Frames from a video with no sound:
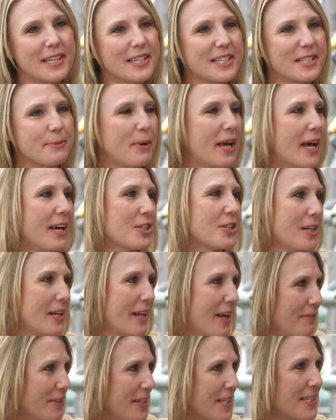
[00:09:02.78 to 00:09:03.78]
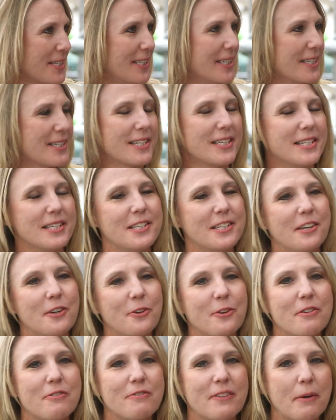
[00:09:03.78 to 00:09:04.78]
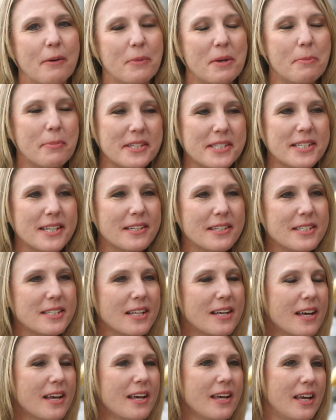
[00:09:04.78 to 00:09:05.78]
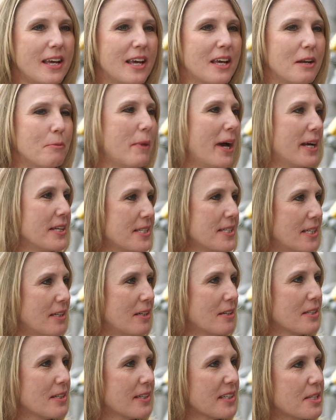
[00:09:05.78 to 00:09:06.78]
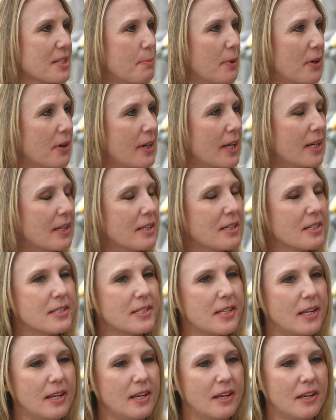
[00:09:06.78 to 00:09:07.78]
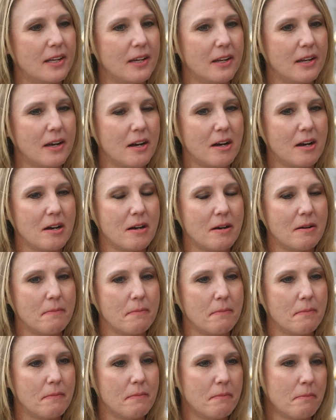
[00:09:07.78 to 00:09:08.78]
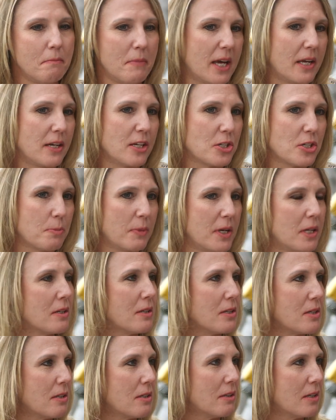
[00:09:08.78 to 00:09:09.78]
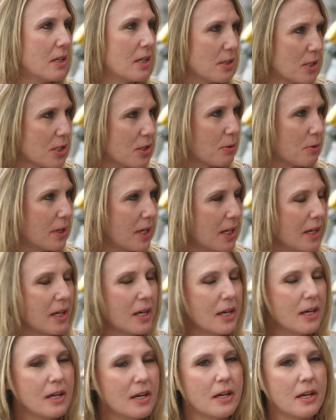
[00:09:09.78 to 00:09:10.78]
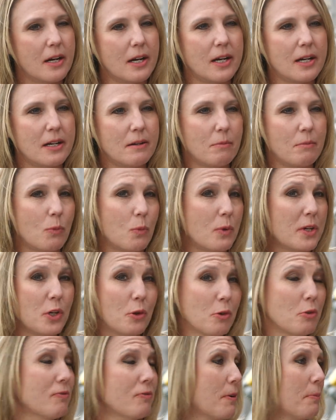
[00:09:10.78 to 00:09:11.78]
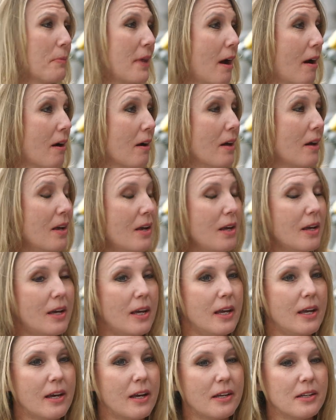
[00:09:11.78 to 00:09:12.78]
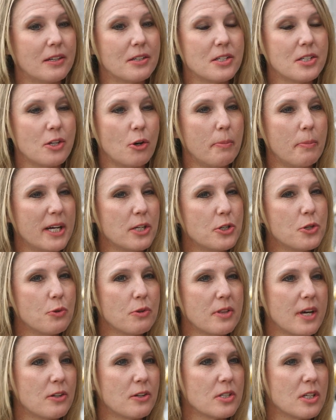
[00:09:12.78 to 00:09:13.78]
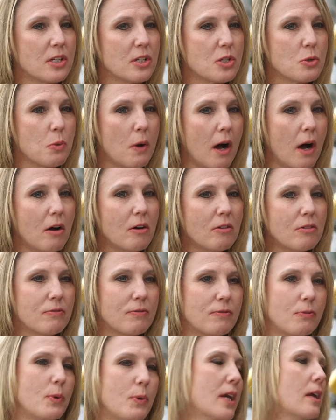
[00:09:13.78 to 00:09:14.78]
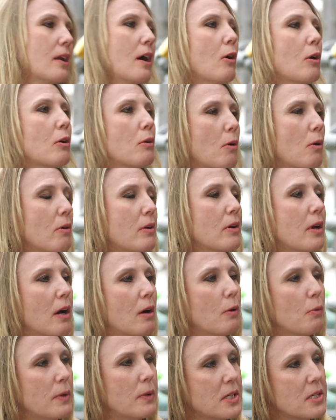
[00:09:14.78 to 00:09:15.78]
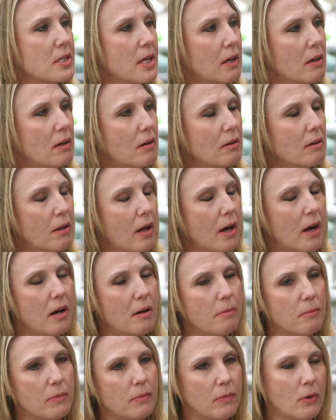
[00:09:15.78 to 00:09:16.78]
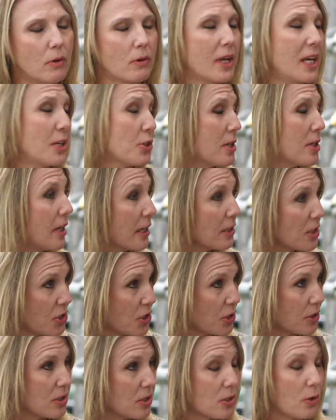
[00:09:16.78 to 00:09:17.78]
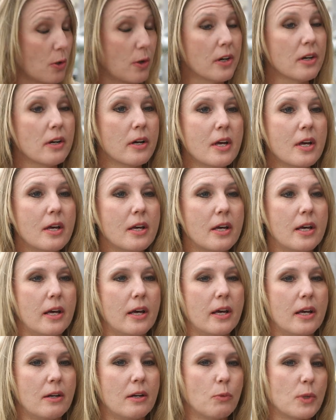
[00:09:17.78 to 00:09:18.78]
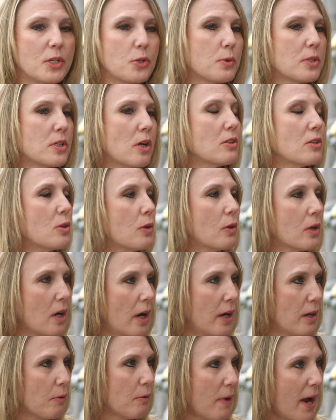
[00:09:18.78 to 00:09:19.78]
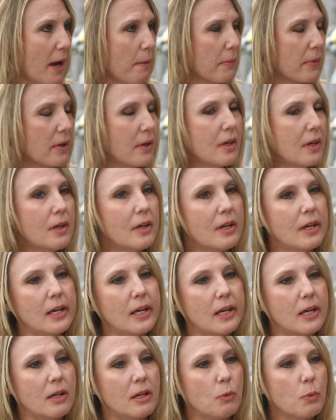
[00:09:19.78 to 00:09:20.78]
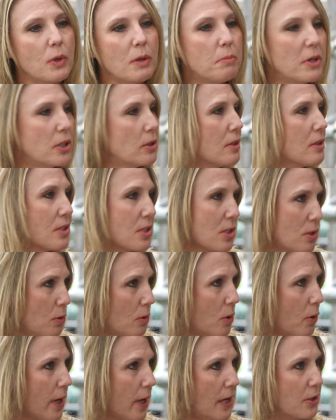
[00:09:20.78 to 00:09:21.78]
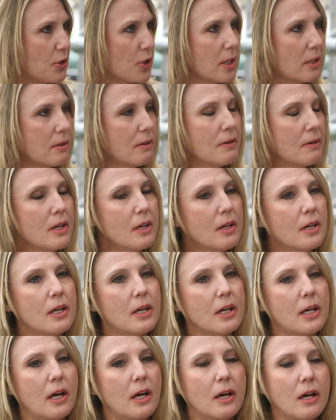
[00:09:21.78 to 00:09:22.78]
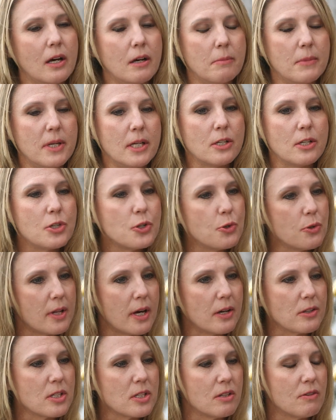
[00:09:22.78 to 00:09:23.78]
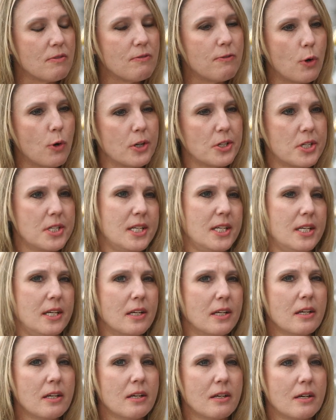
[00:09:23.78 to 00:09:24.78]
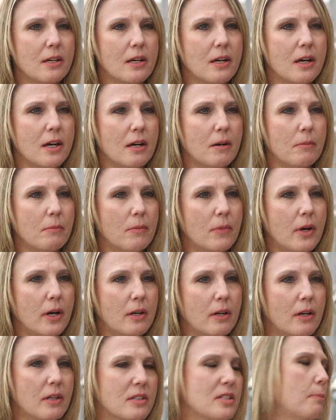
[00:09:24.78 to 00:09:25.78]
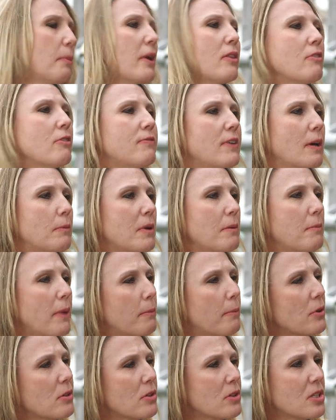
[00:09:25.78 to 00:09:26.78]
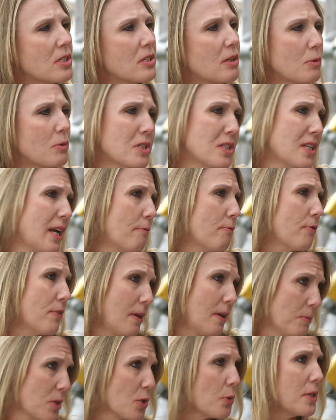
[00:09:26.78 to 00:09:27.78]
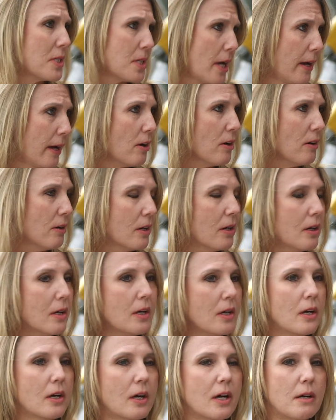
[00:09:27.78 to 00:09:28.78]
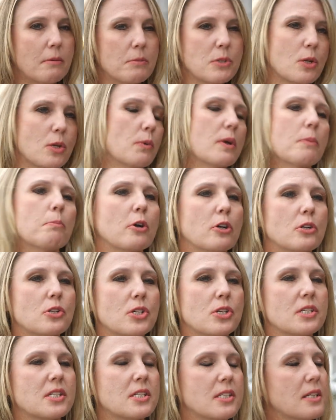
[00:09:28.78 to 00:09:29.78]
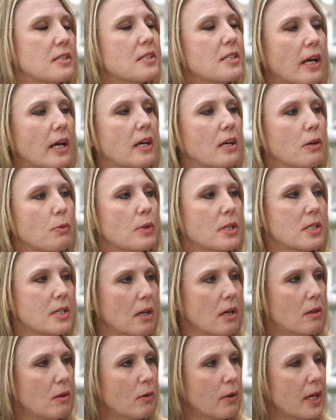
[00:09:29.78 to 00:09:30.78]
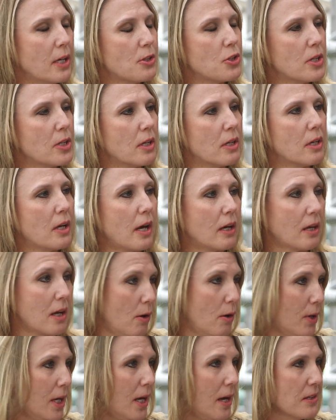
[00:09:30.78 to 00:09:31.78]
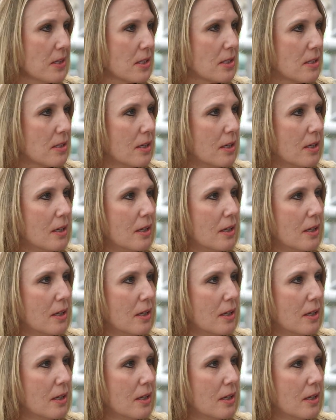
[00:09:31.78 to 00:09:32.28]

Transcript: his passion, obviously, to continue the family business, and my sales experience and um, management history. Um, we grew from there. Mm -hmm. And so by 2012, we had outgrown our retail um, location next store, and which was also a cut and wrap. And we built this new location. Um, in 2014, um, some other family members, it was time for them to retire. Um, so we purchased the second retail location on County S